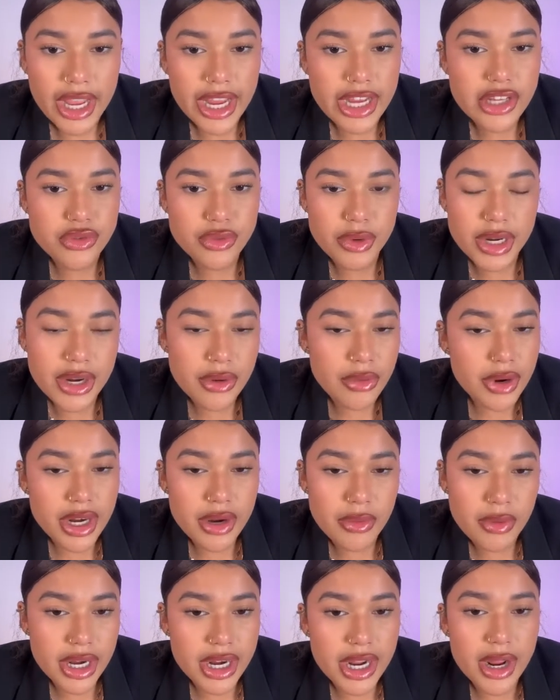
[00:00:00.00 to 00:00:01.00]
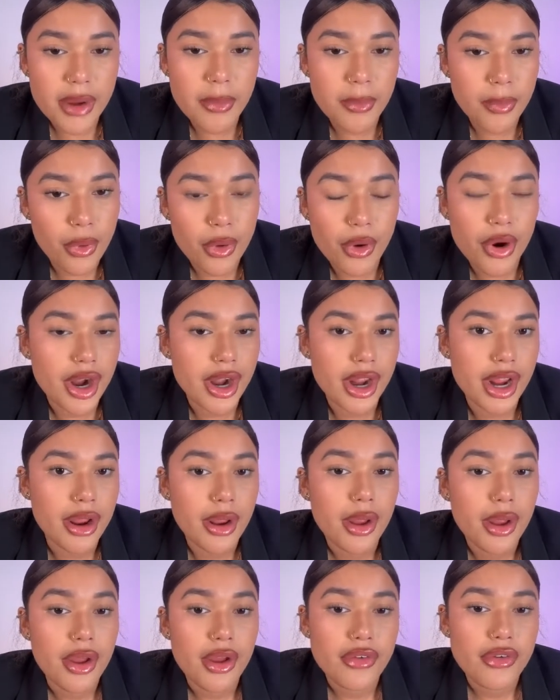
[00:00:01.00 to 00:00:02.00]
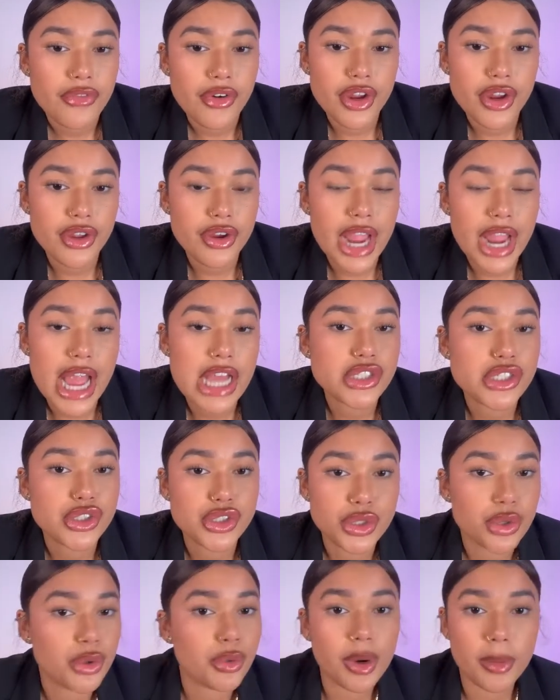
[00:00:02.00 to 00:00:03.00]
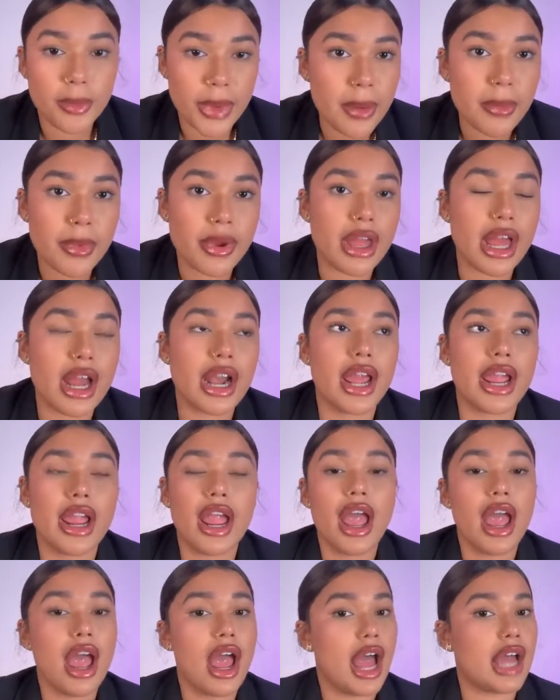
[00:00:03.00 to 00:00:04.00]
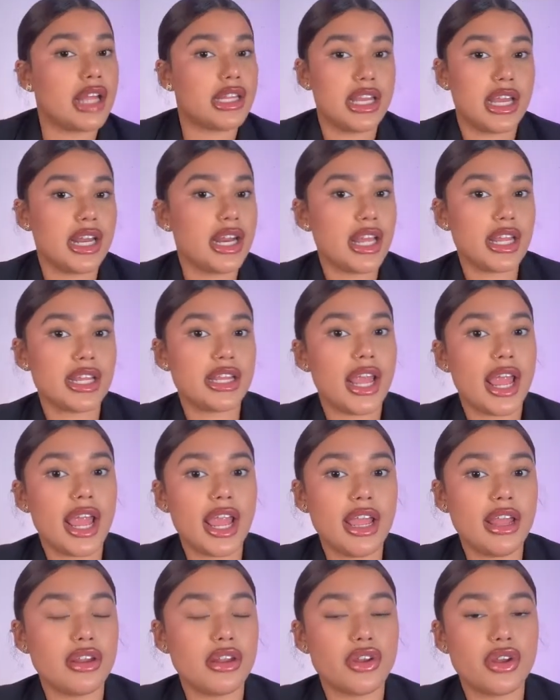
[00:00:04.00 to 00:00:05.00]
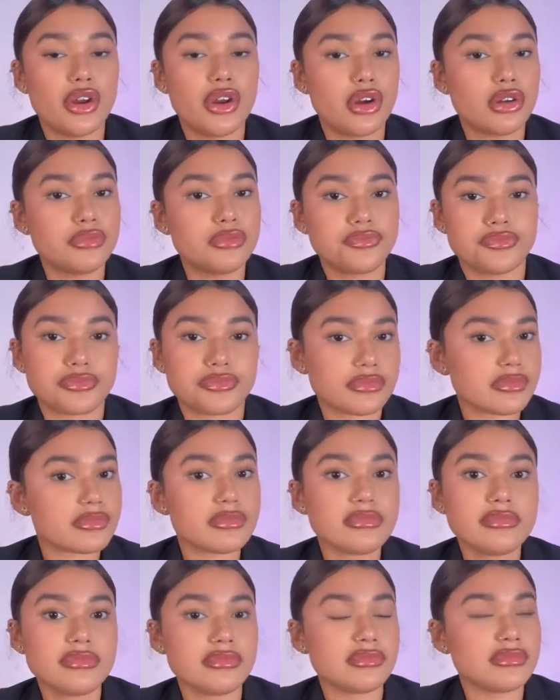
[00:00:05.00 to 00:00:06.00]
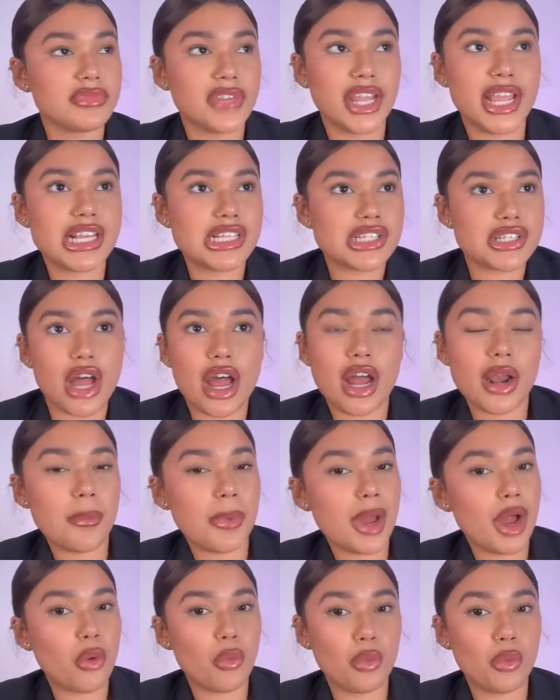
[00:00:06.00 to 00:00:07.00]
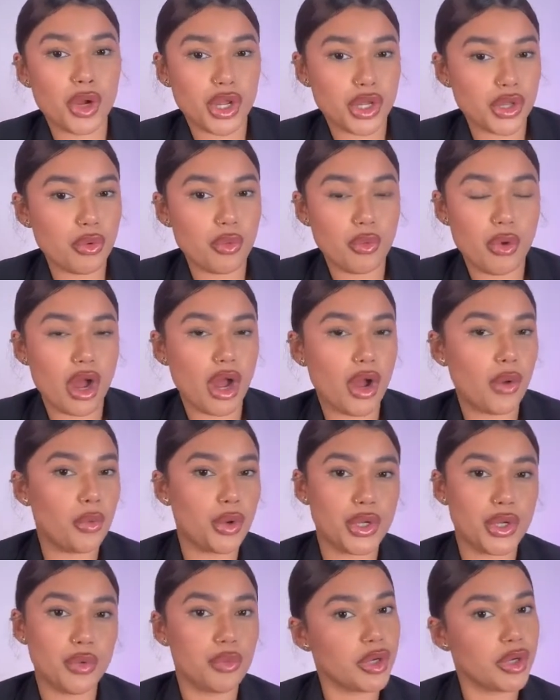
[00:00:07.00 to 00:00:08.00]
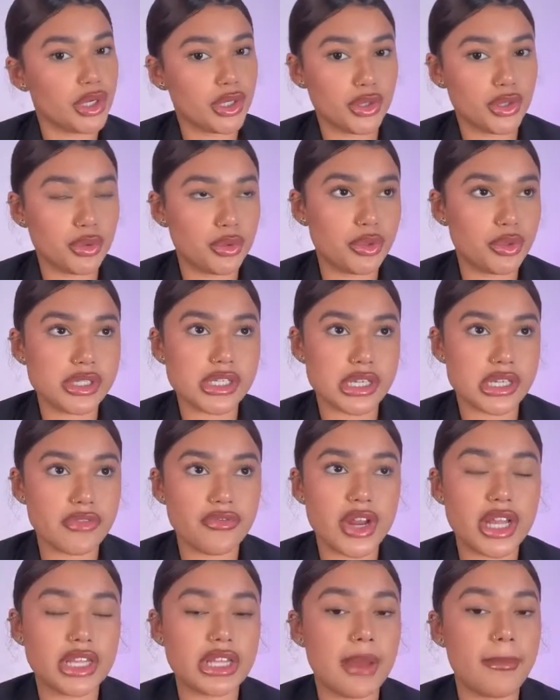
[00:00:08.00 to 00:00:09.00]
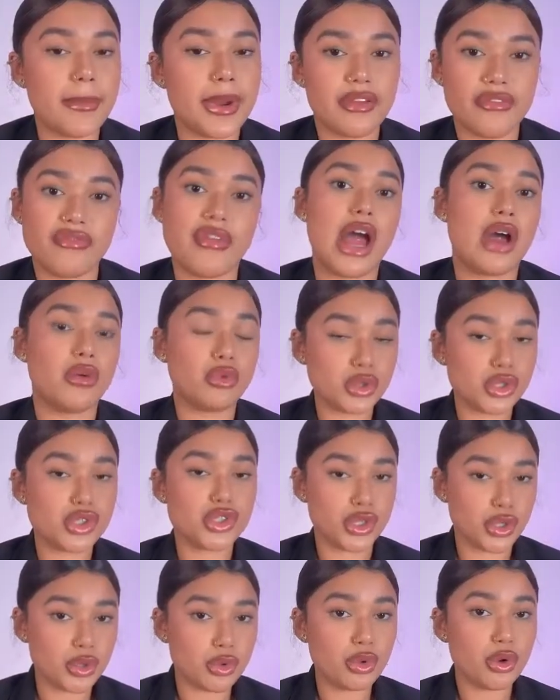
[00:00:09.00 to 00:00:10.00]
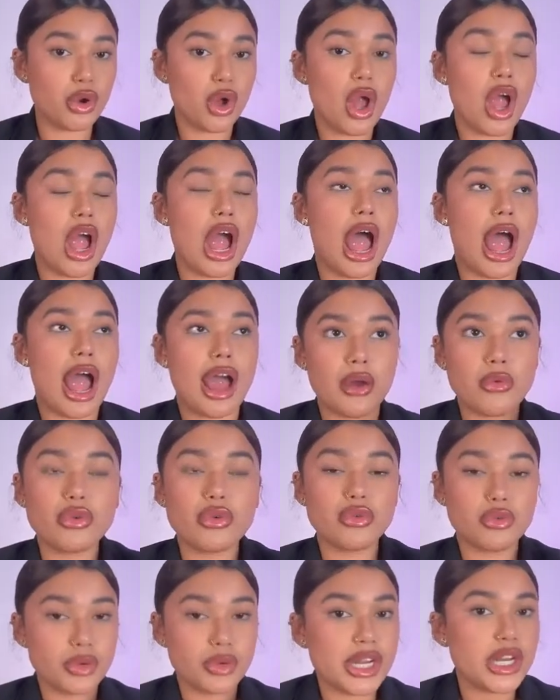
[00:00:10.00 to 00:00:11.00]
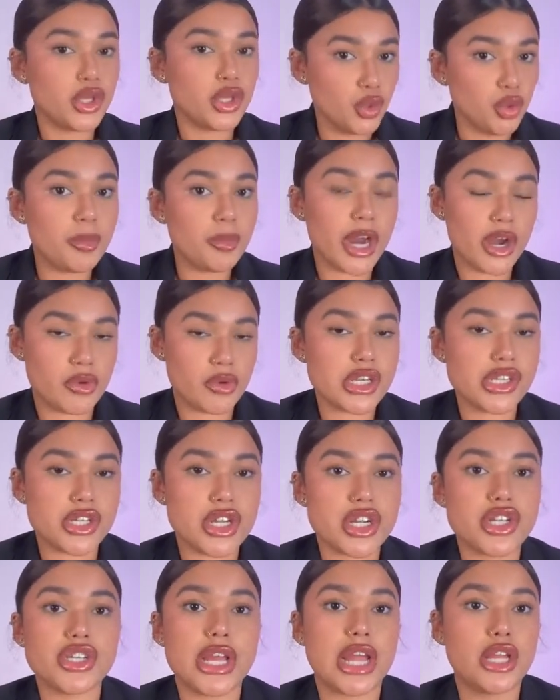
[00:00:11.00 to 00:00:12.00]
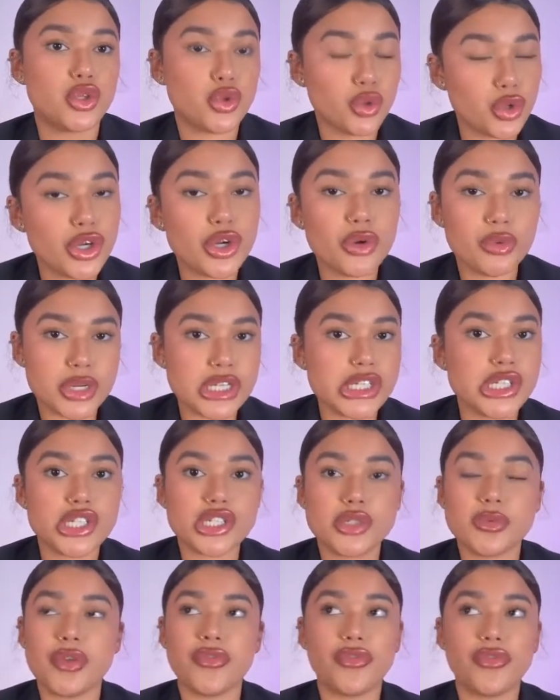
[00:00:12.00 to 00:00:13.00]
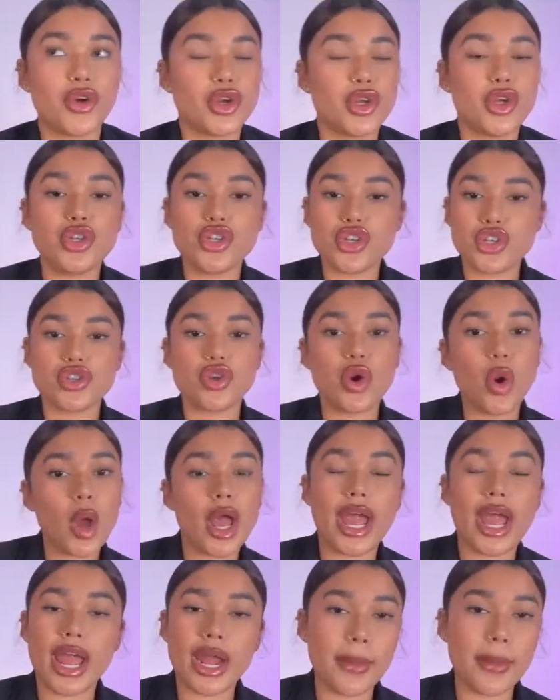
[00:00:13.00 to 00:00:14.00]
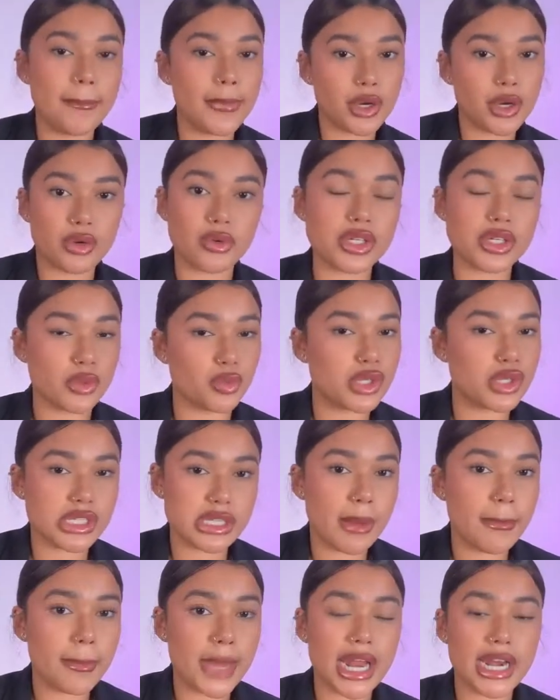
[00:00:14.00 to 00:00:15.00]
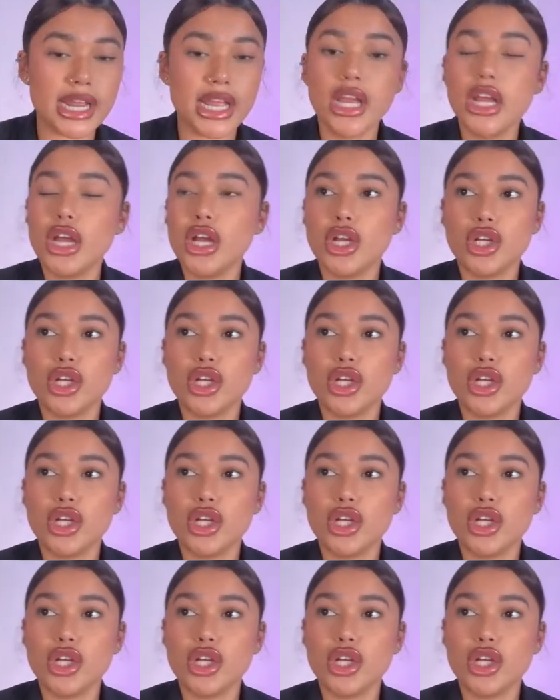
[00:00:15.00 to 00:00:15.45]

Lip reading: it's really, really, really important for you guys to remember that, like, at the end of the day, you know, it's all about what you want to do and stuff like that. But if I was you, I would really do my research. Like, do your research before you just go ahead and book with somebody.